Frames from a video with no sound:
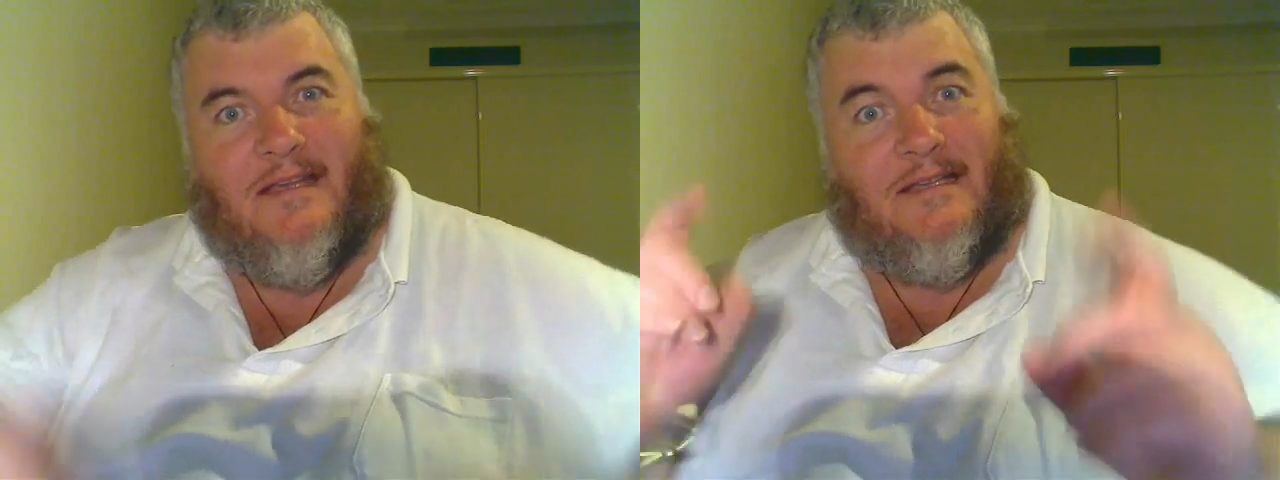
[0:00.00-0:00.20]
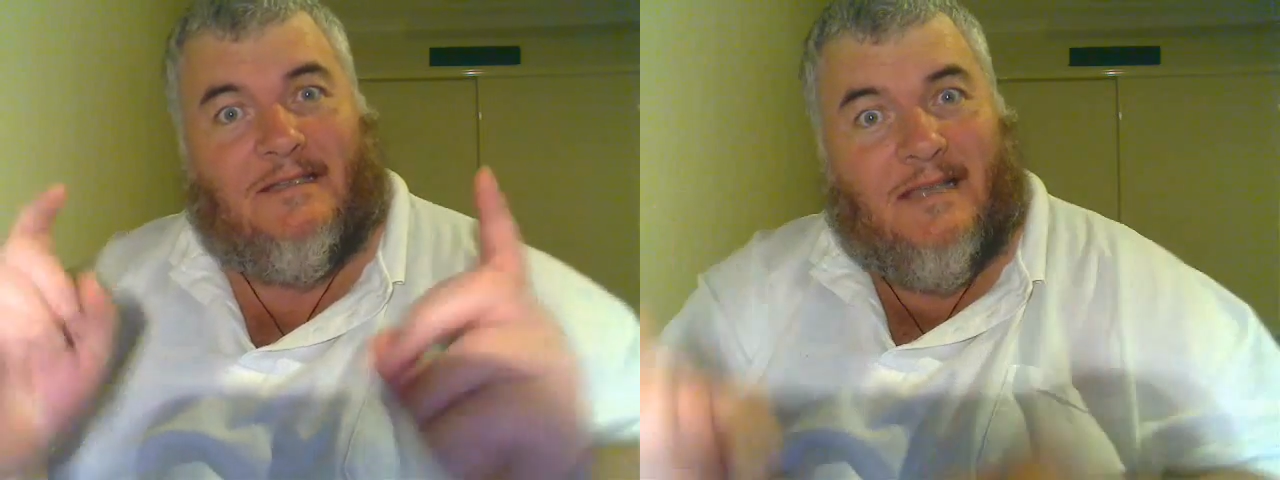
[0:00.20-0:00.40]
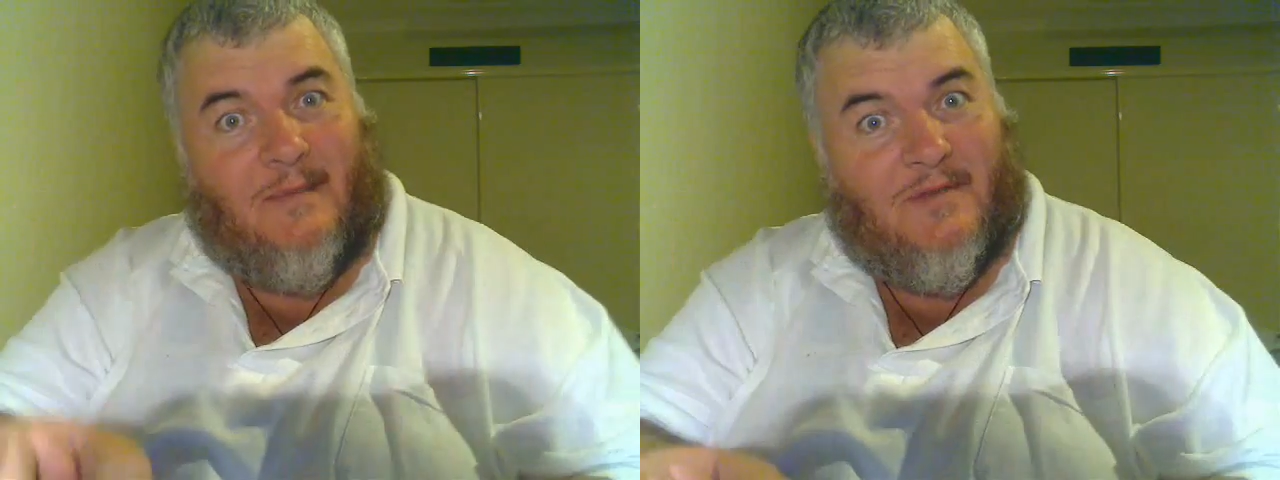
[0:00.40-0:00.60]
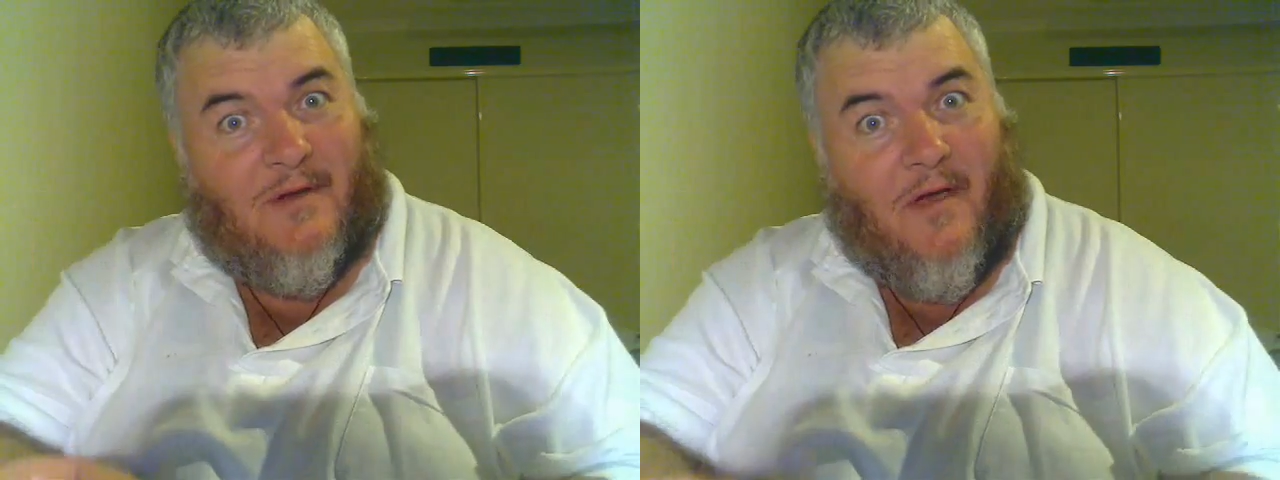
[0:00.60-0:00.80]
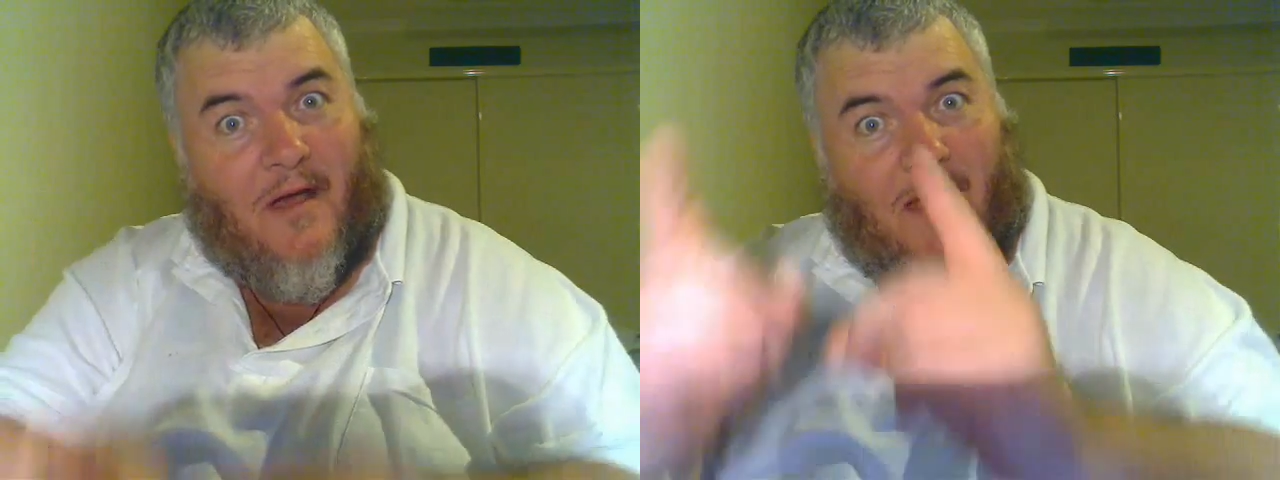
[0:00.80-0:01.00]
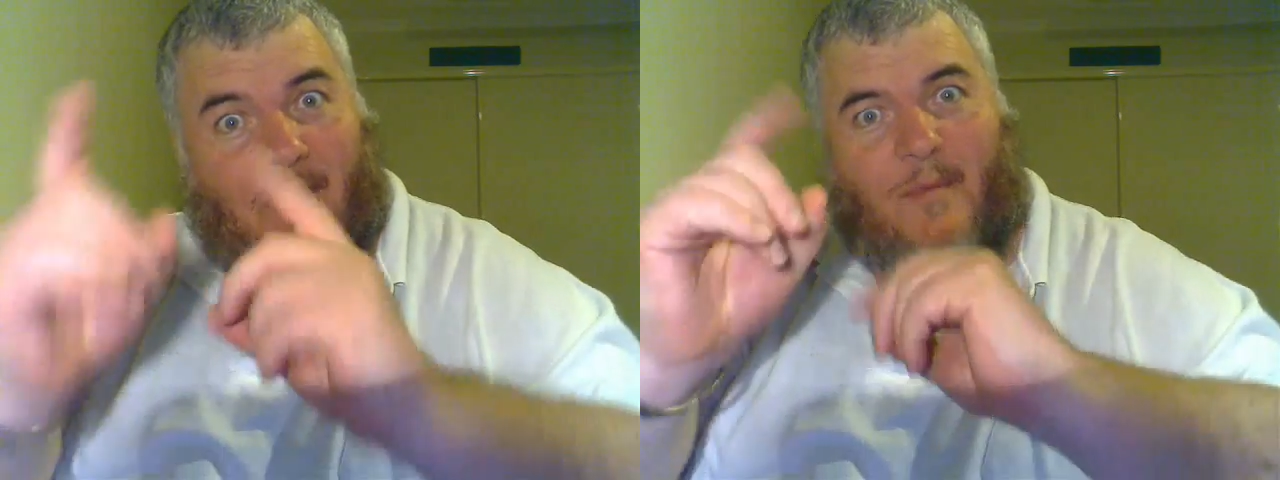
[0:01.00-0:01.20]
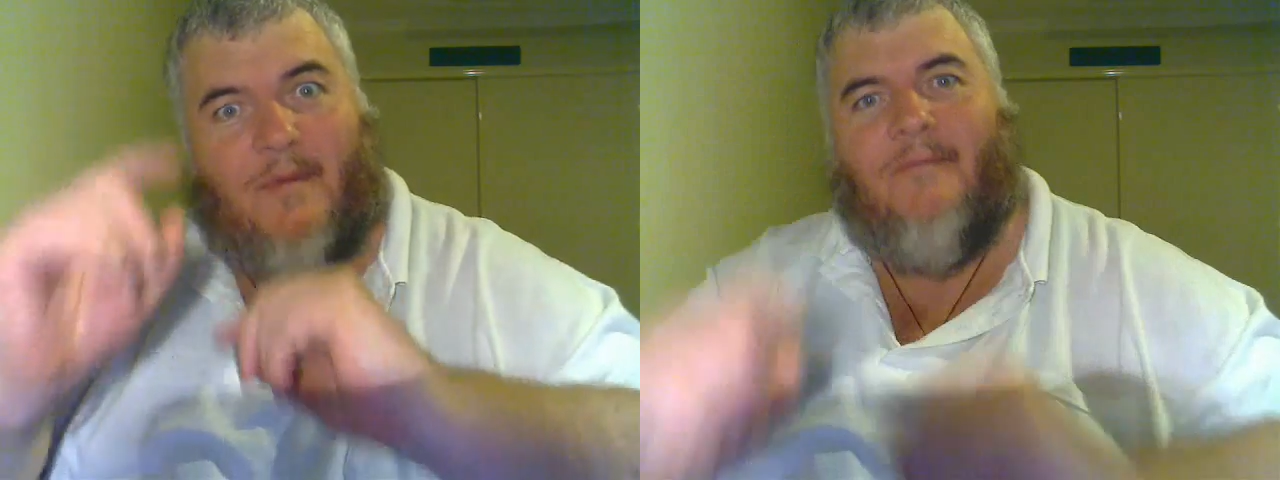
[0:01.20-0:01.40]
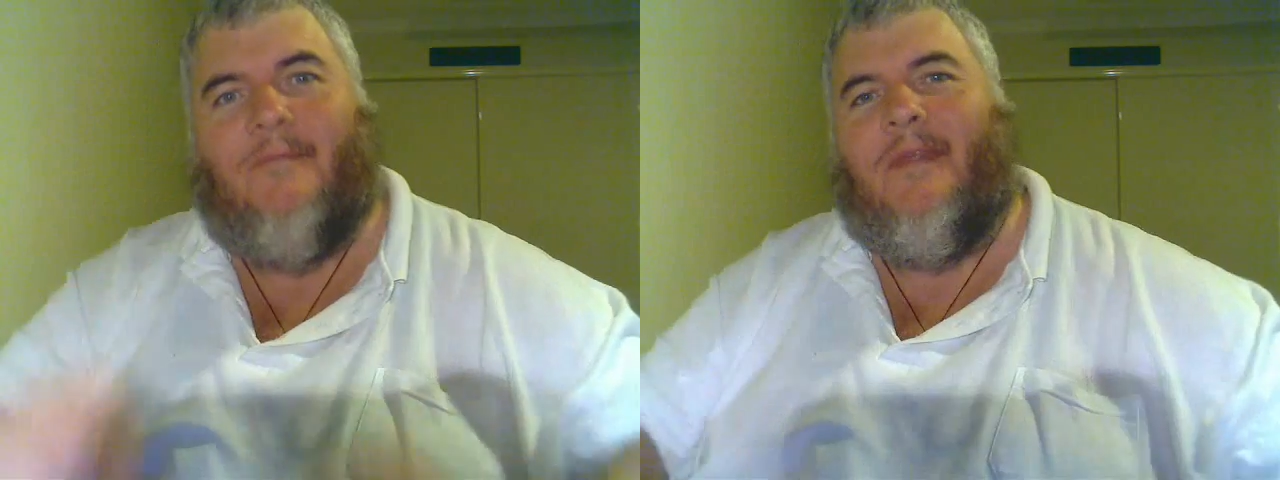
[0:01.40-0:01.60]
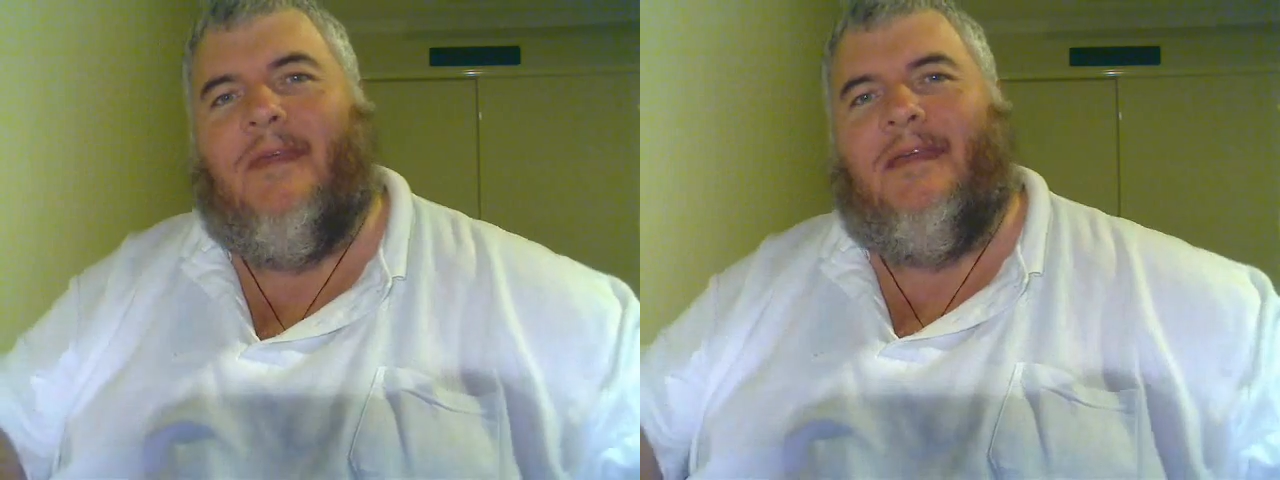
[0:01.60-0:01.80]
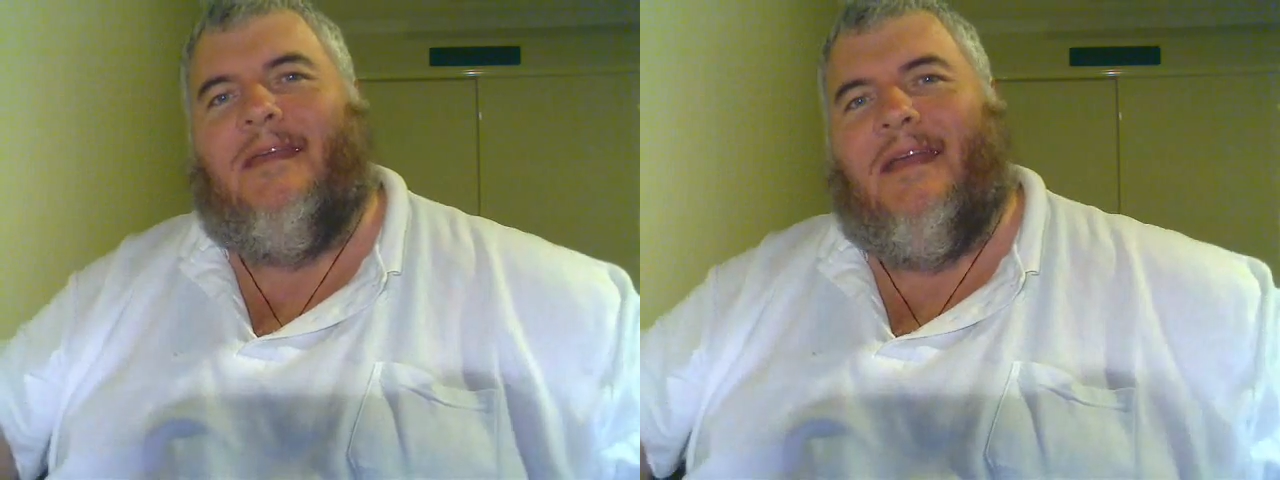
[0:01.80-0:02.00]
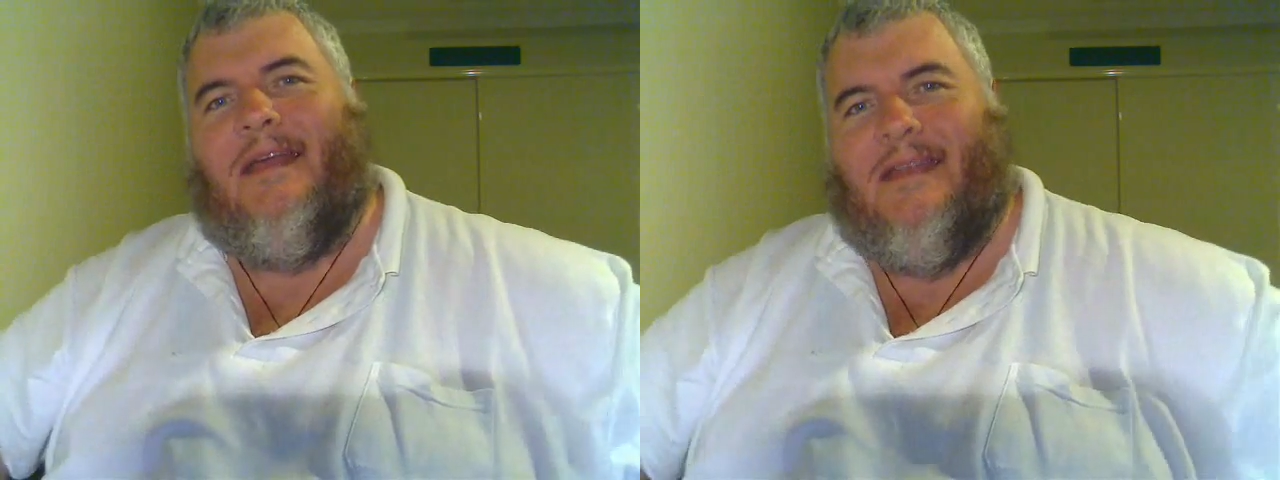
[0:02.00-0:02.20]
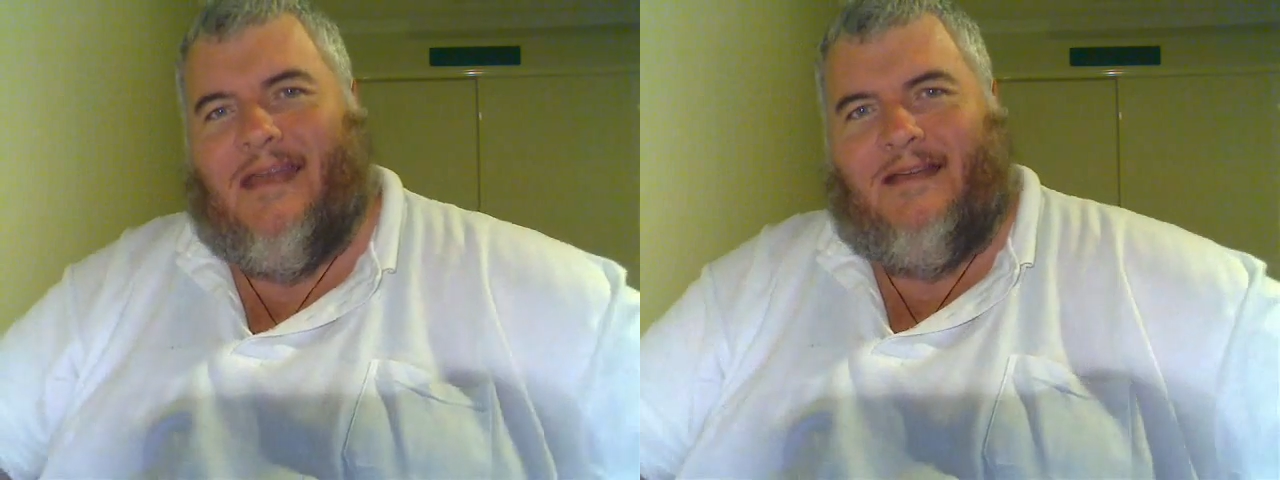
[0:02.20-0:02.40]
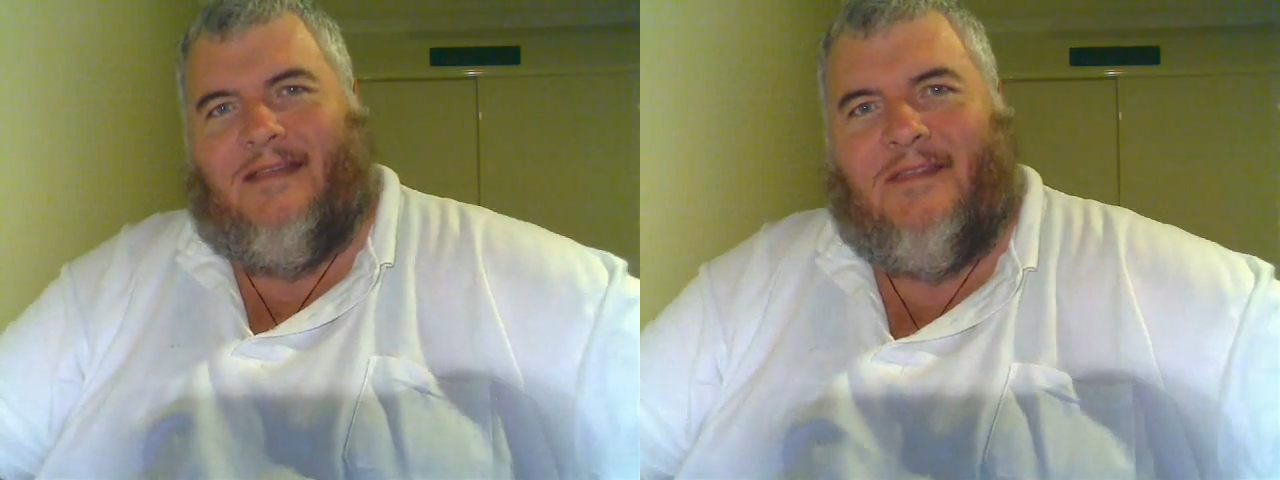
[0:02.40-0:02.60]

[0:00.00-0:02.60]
subscribe. Now